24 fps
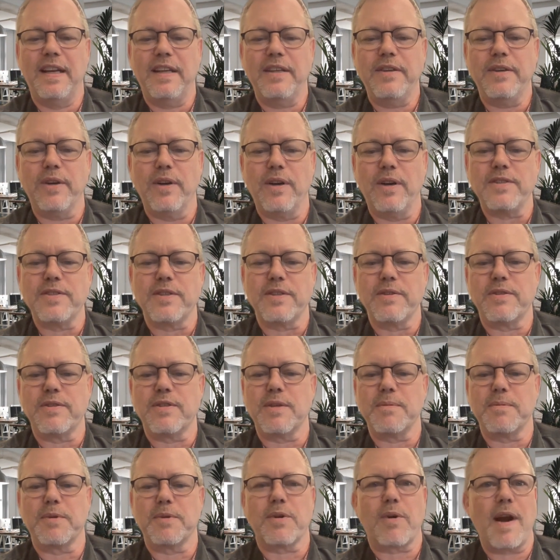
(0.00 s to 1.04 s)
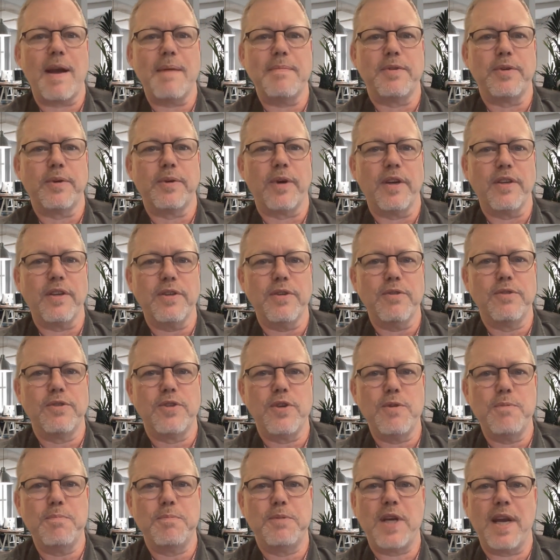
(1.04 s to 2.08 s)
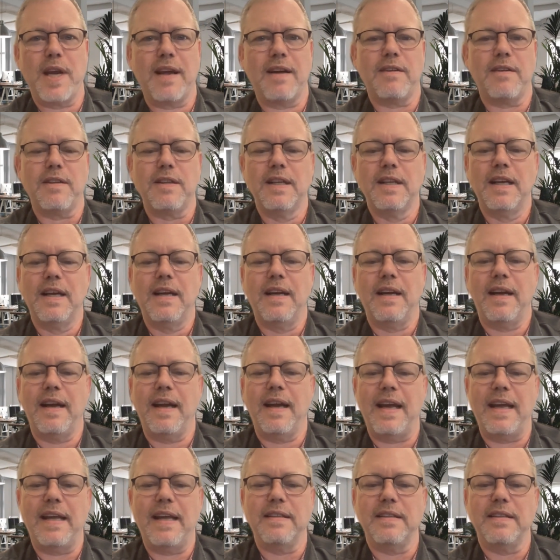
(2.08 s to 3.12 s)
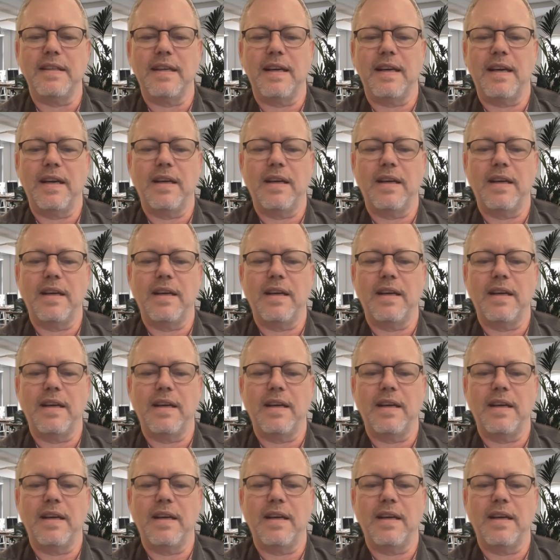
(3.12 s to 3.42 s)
You can also subscribe to our YouTube channel and